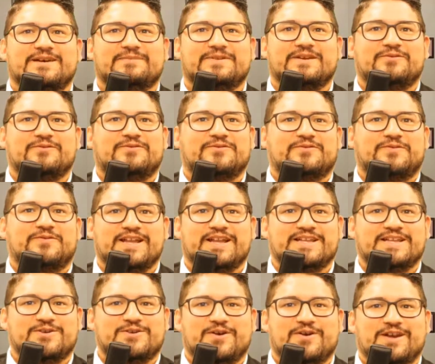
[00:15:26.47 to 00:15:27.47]
funny's
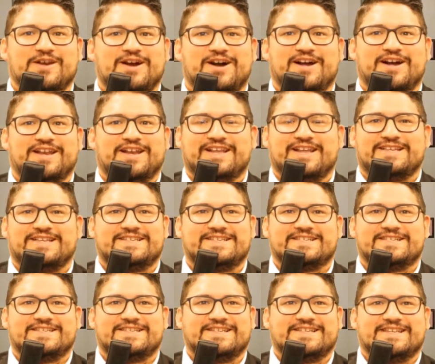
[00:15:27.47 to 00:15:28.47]
going on.
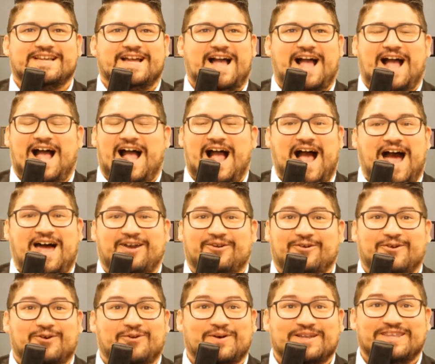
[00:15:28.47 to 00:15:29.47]
I don't know
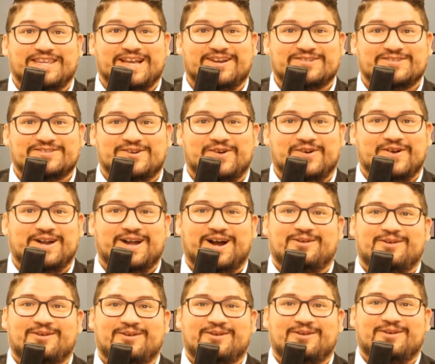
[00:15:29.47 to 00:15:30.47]
what the hell's going on,
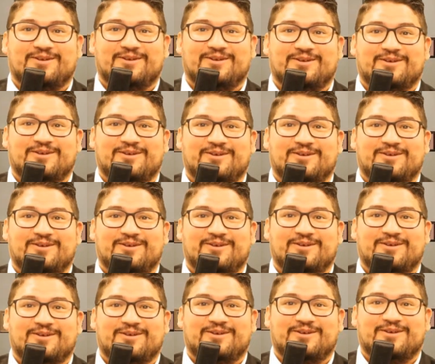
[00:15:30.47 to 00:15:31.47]
bro.
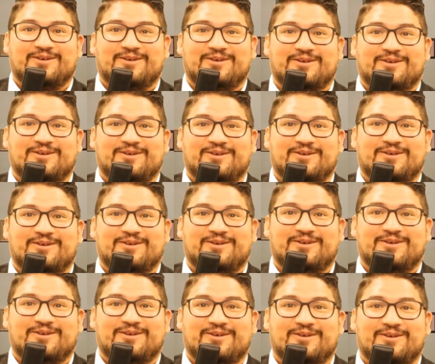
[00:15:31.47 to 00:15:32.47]
Everything was working
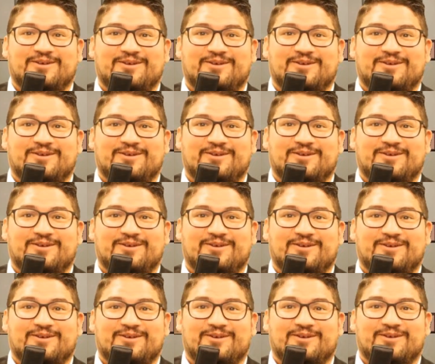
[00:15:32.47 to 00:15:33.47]
like 5 minutes
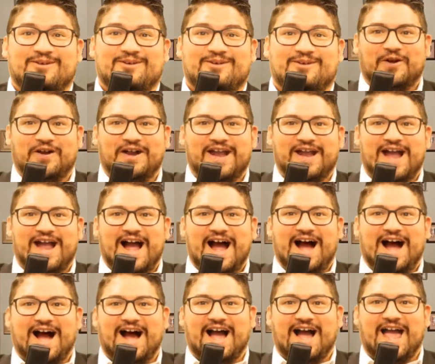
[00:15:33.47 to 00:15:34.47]
before.
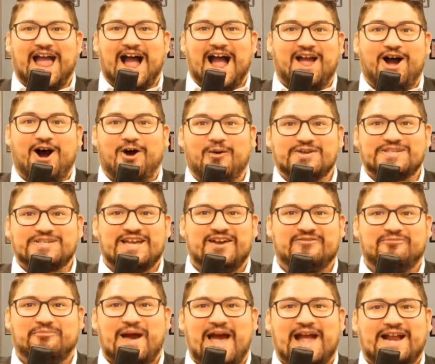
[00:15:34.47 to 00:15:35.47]
I always have
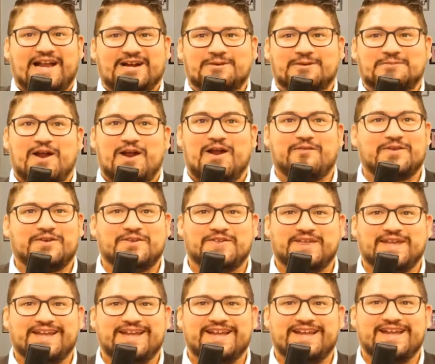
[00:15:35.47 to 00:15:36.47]
backups for
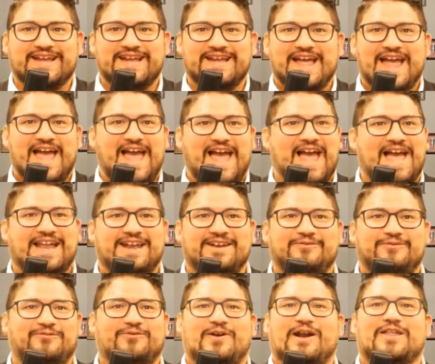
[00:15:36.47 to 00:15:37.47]
everything. And
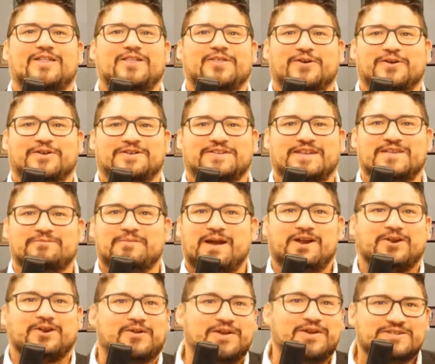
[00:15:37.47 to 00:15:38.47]
Friday the 13th, my
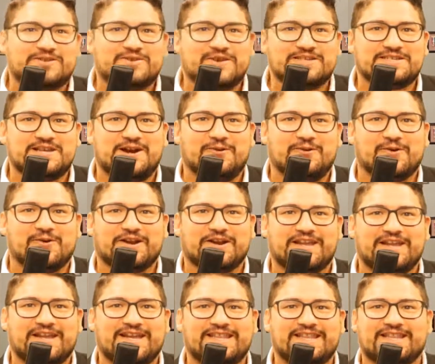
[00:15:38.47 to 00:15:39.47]
green screen's not
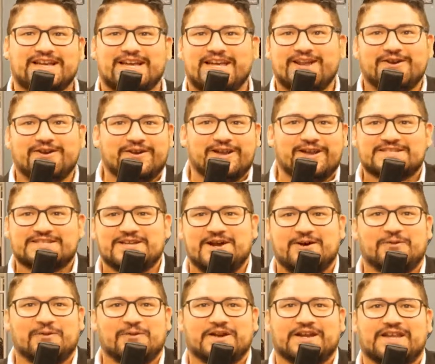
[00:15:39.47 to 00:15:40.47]
working. The internet's not
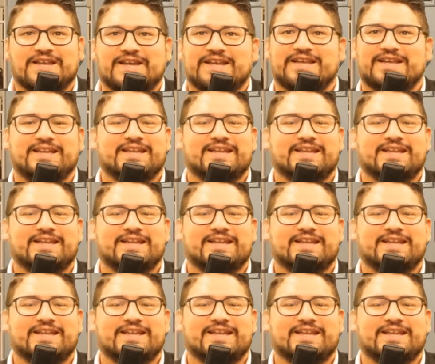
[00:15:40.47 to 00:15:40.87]
working.